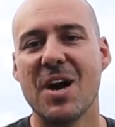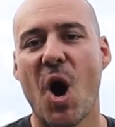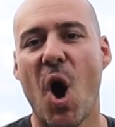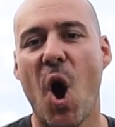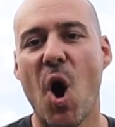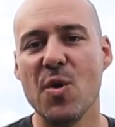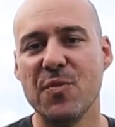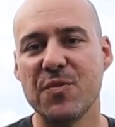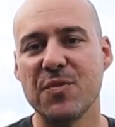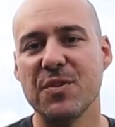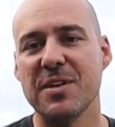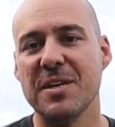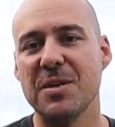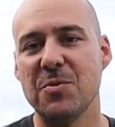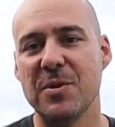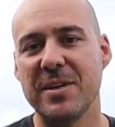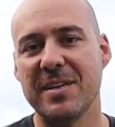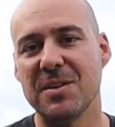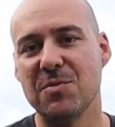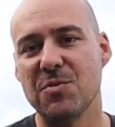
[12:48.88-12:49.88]
hopefully
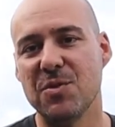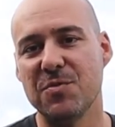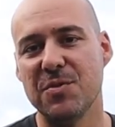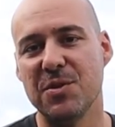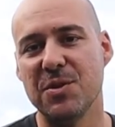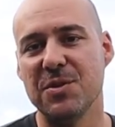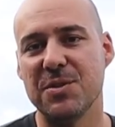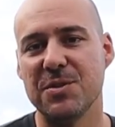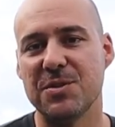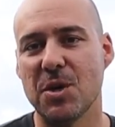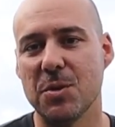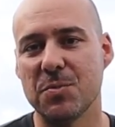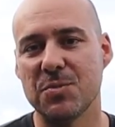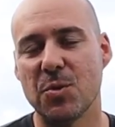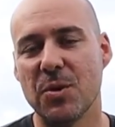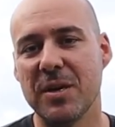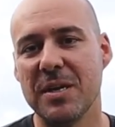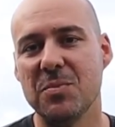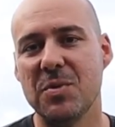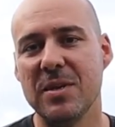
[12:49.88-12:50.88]
we can review the top
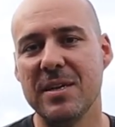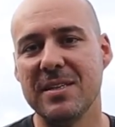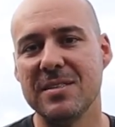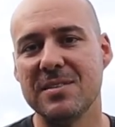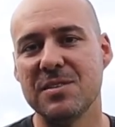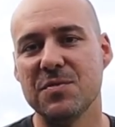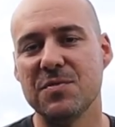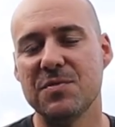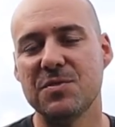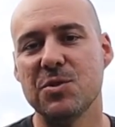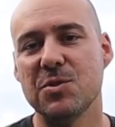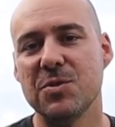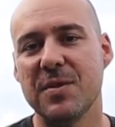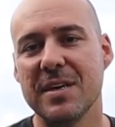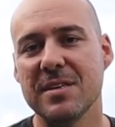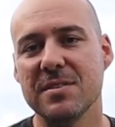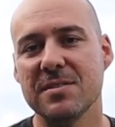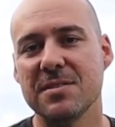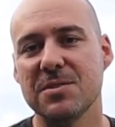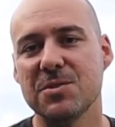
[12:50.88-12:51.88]
20 beers of
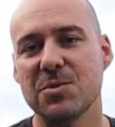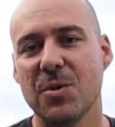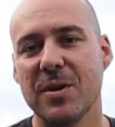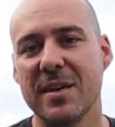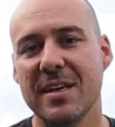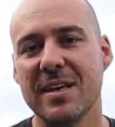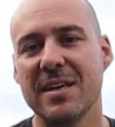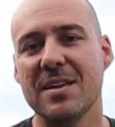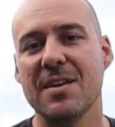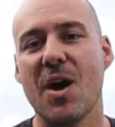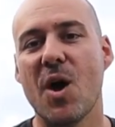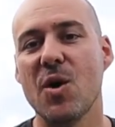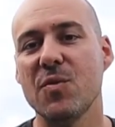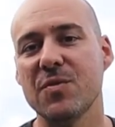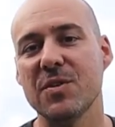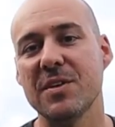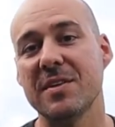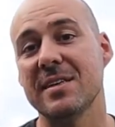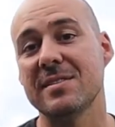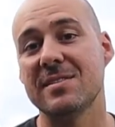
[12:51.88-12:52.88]
2020, and
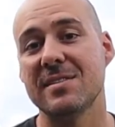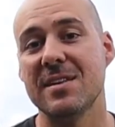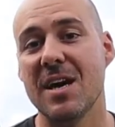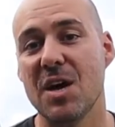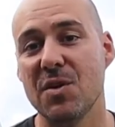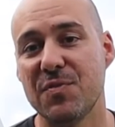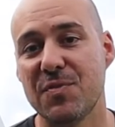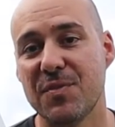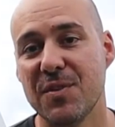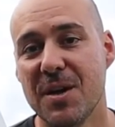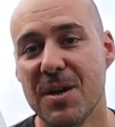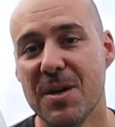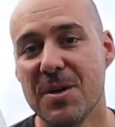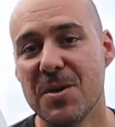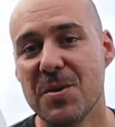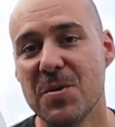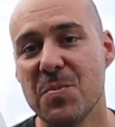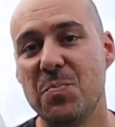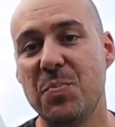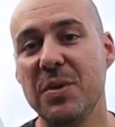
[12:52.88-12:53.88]
hopefully that's enough
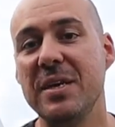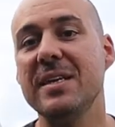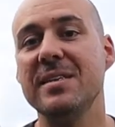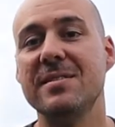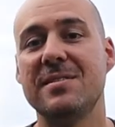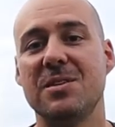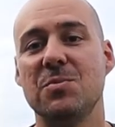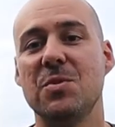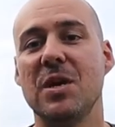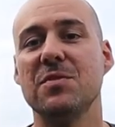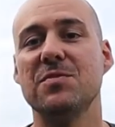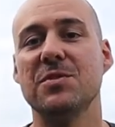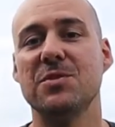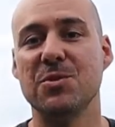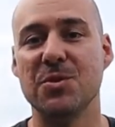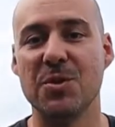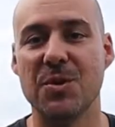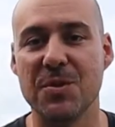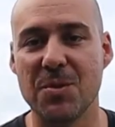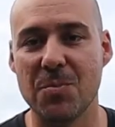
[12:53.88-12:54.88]
beers to be able to
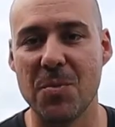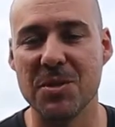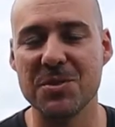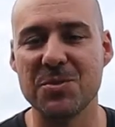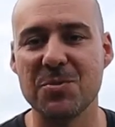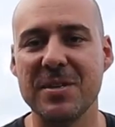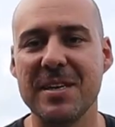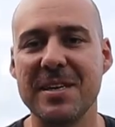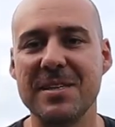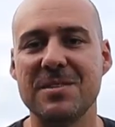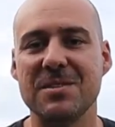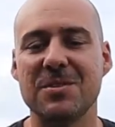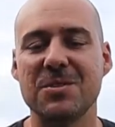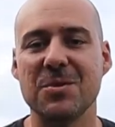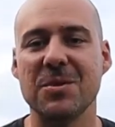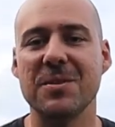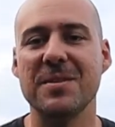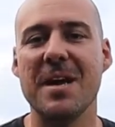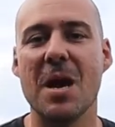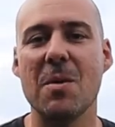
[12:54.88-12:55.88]
do all the mods we need to
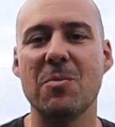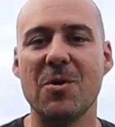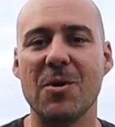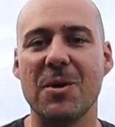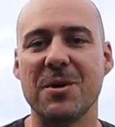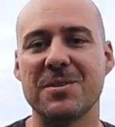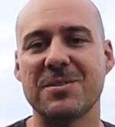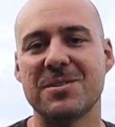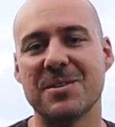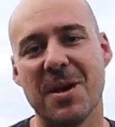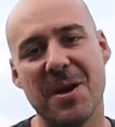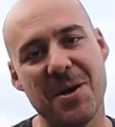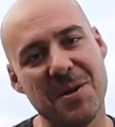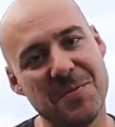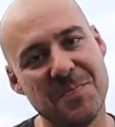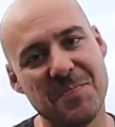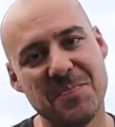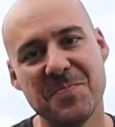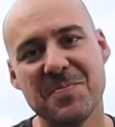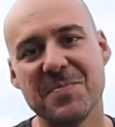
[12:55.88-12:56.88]
do on the Amarok. So
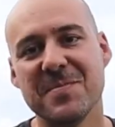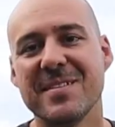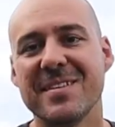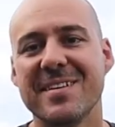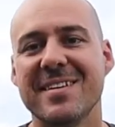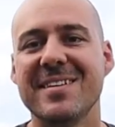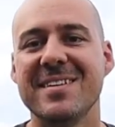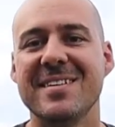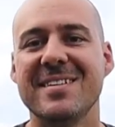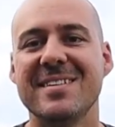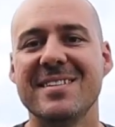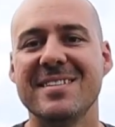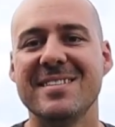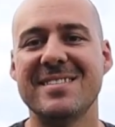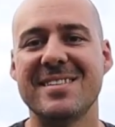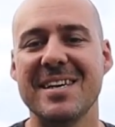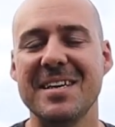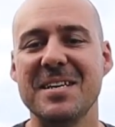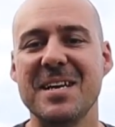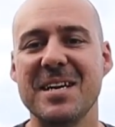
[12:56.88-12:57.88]

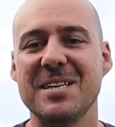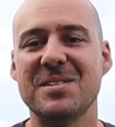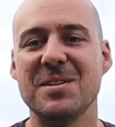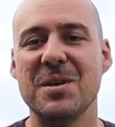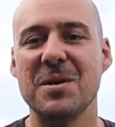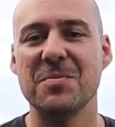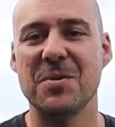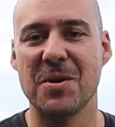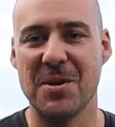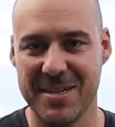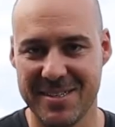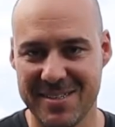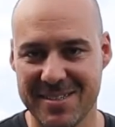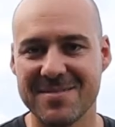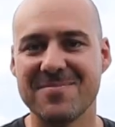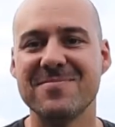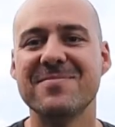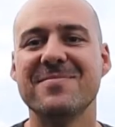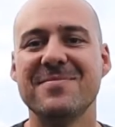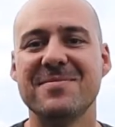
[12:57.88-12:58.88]
see you next time,
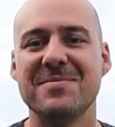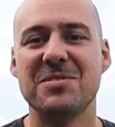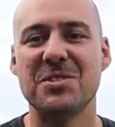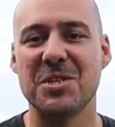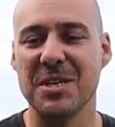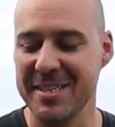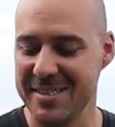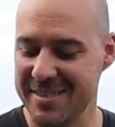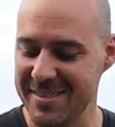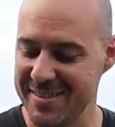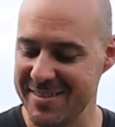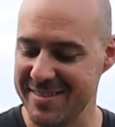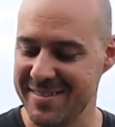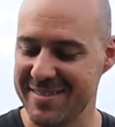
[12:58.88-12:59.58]
guys. Cheers.